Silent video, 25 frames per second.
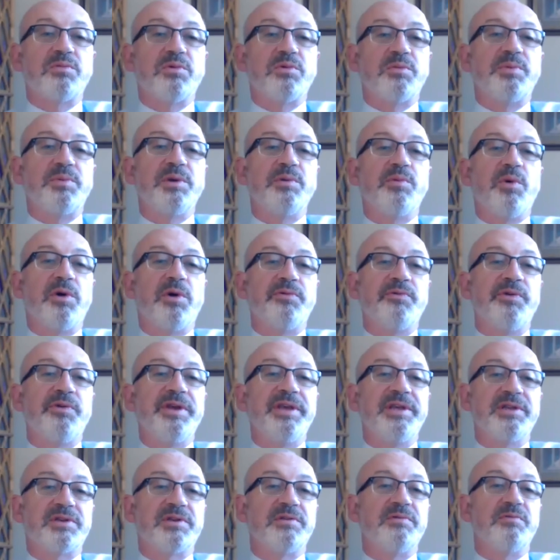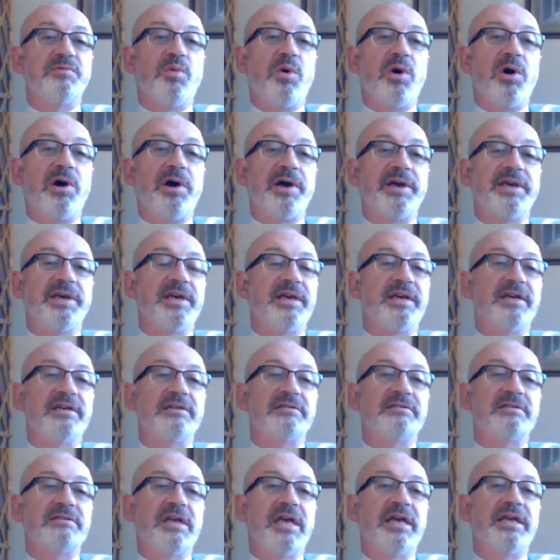would be one reason why
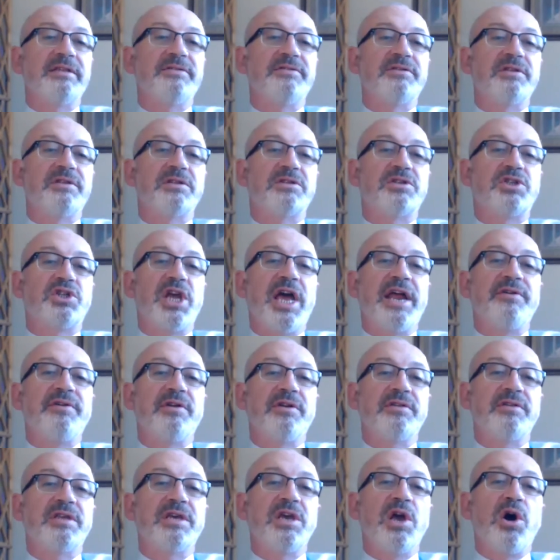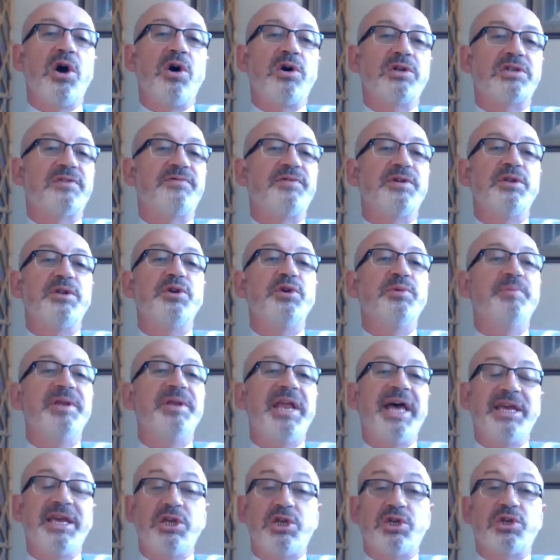the, gen, the art of
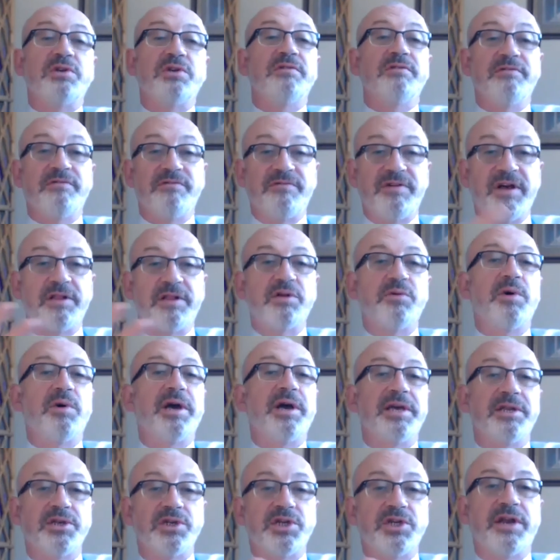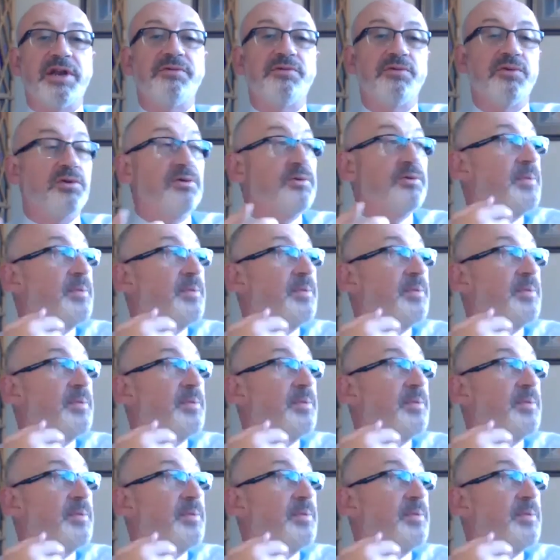illumination fell away in general.